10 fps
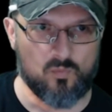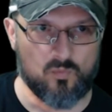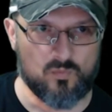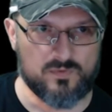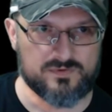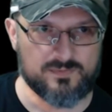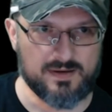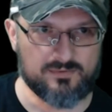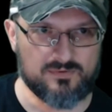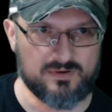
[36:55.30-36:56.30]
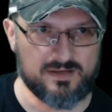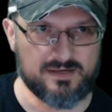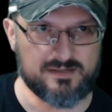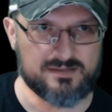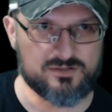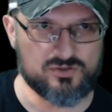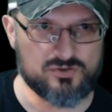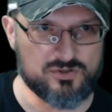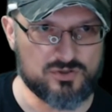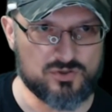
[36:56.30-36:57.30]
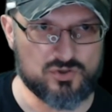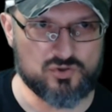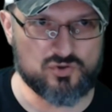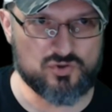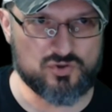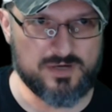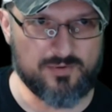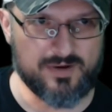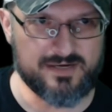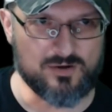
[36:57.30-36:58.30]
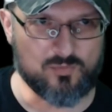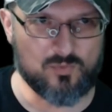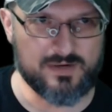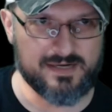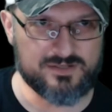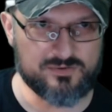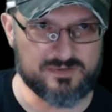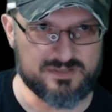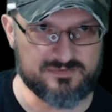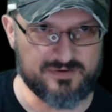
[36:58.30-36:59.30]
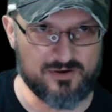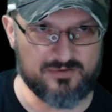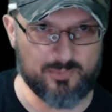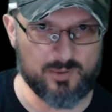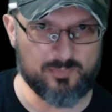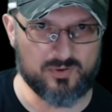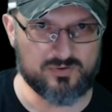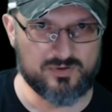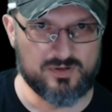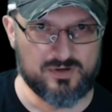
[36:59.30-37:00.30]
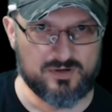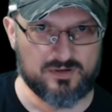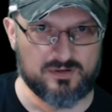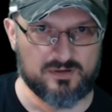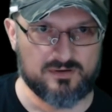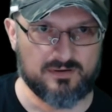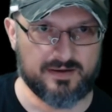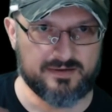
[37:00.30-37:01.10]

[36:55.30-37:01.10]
This route right, yeah, right here. 192. This is VRF purple, right?